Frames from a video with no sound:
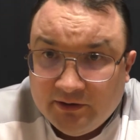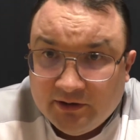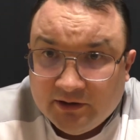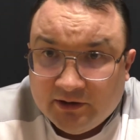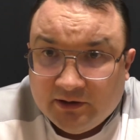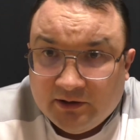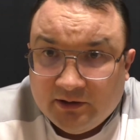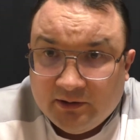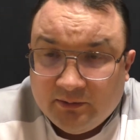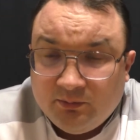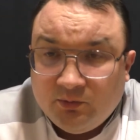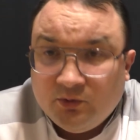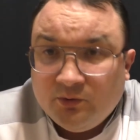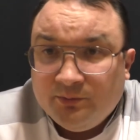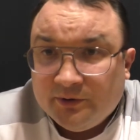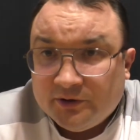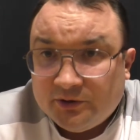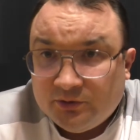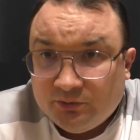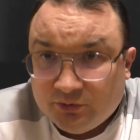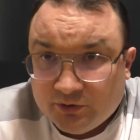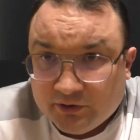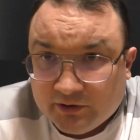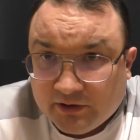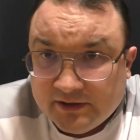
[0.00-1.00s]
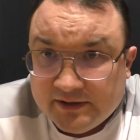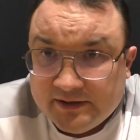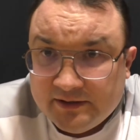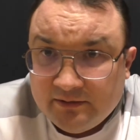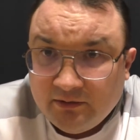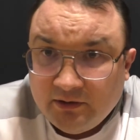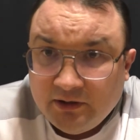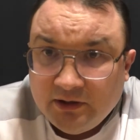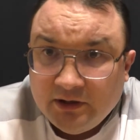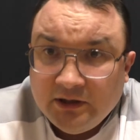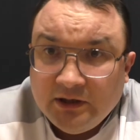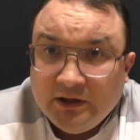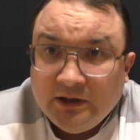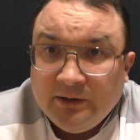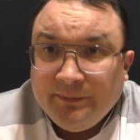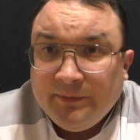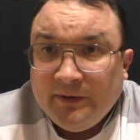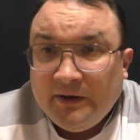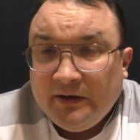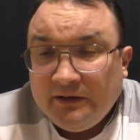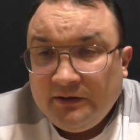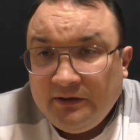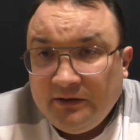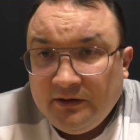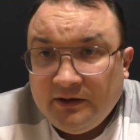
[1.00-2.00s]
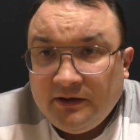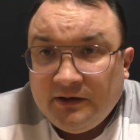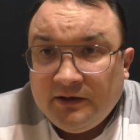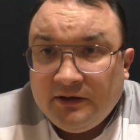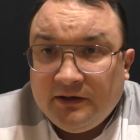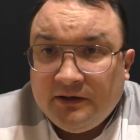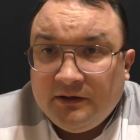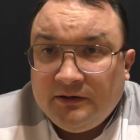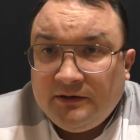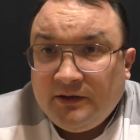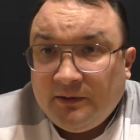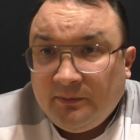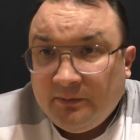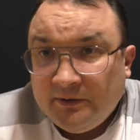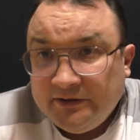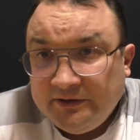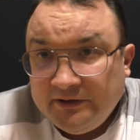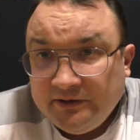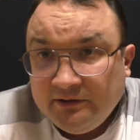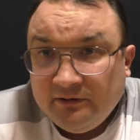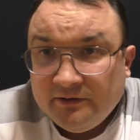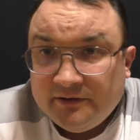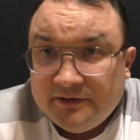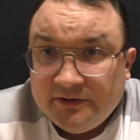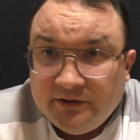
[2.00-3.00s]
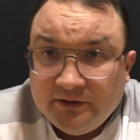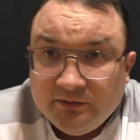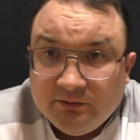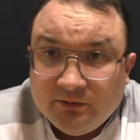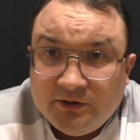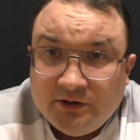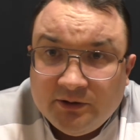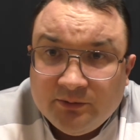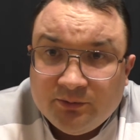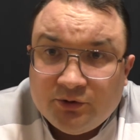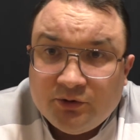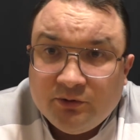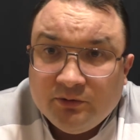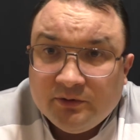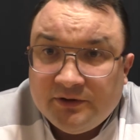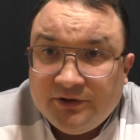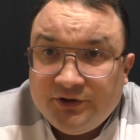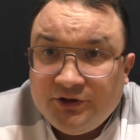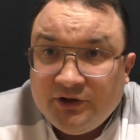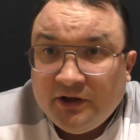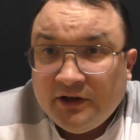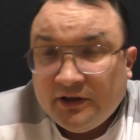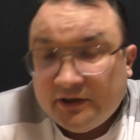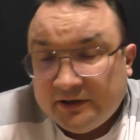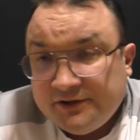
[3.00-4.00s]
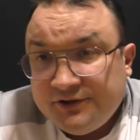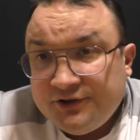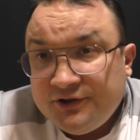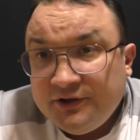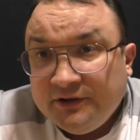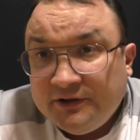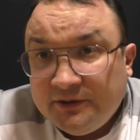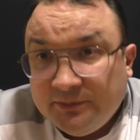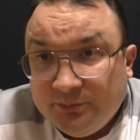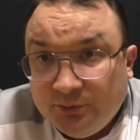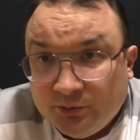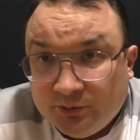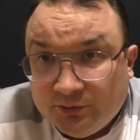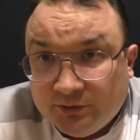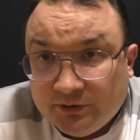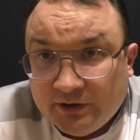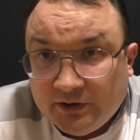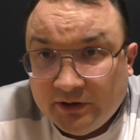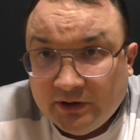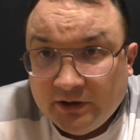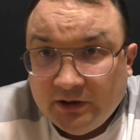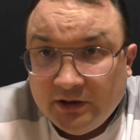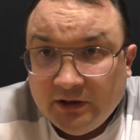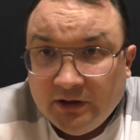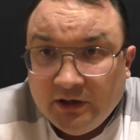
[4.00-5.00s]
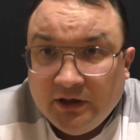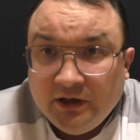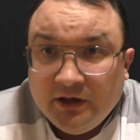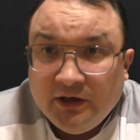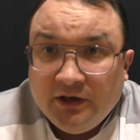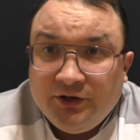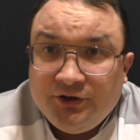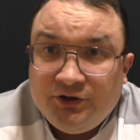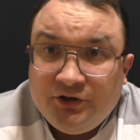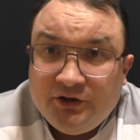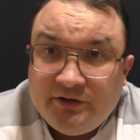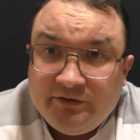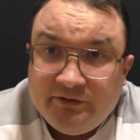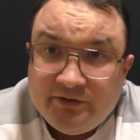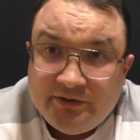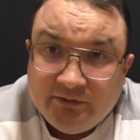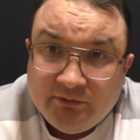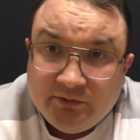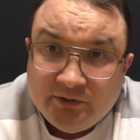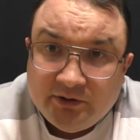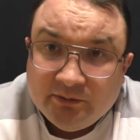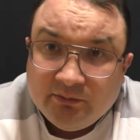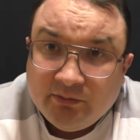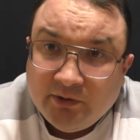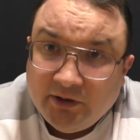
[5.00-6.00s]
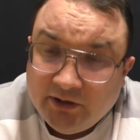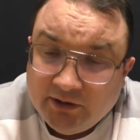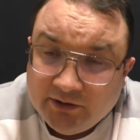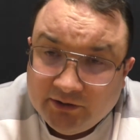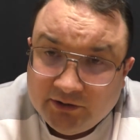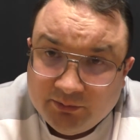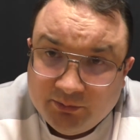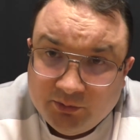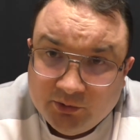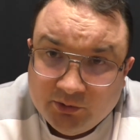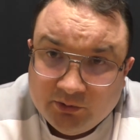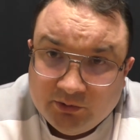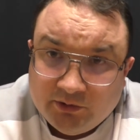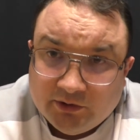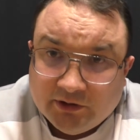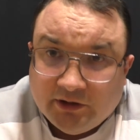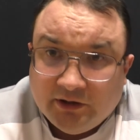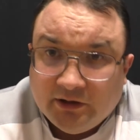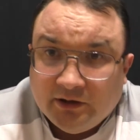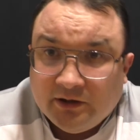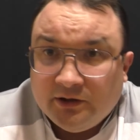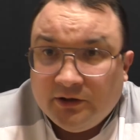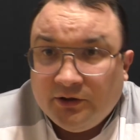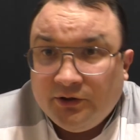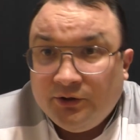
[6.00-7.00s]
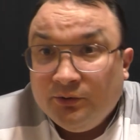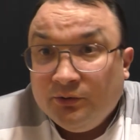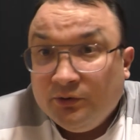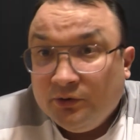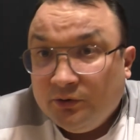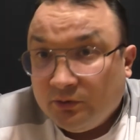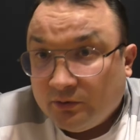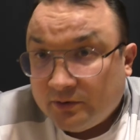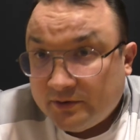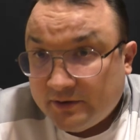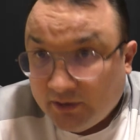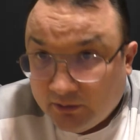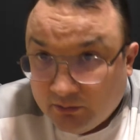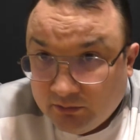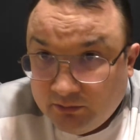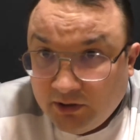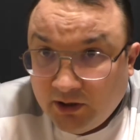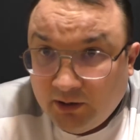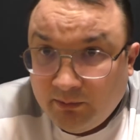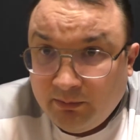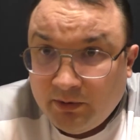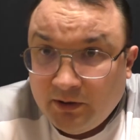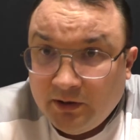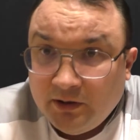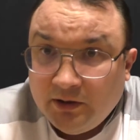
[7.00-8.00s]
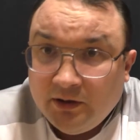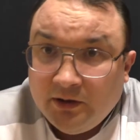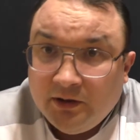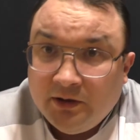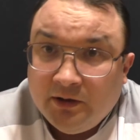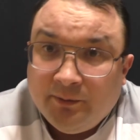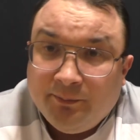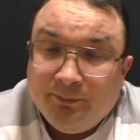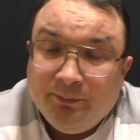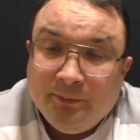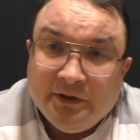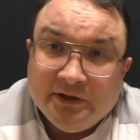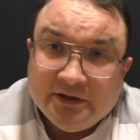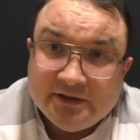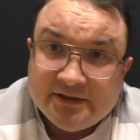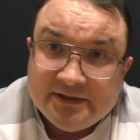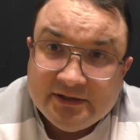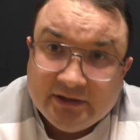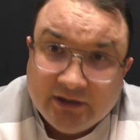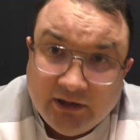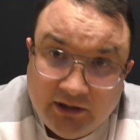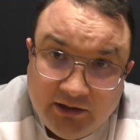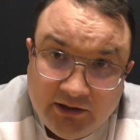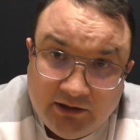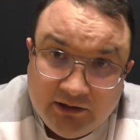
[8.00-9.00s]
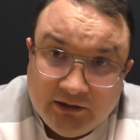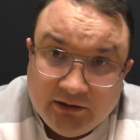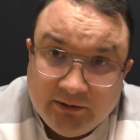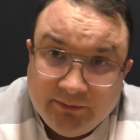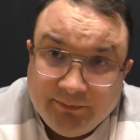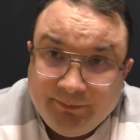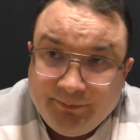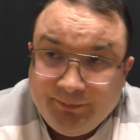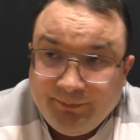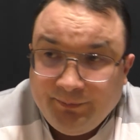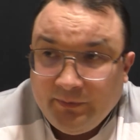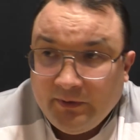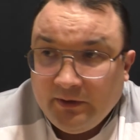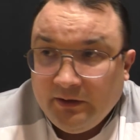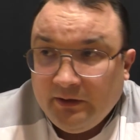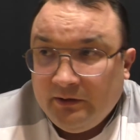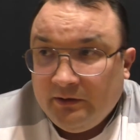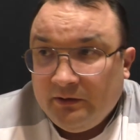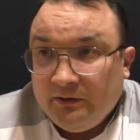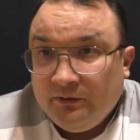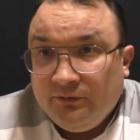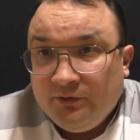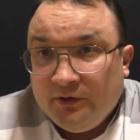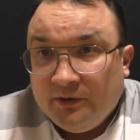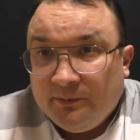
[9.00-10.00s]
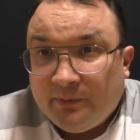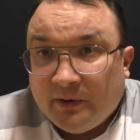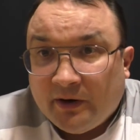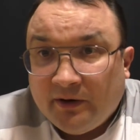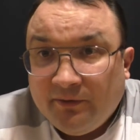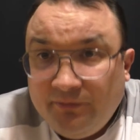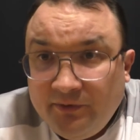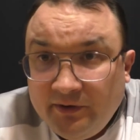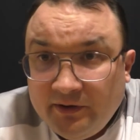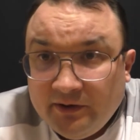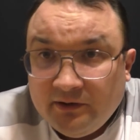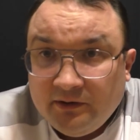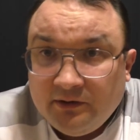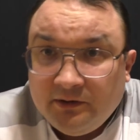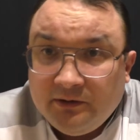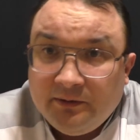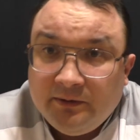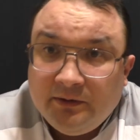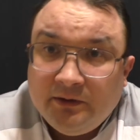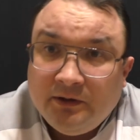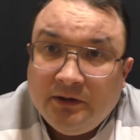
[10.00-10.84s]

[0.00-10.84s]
and the place of living However, only different antibiotics were prescribed there. Most commonly, these were unidox solutab antibiotics, minocycline, vilprafen.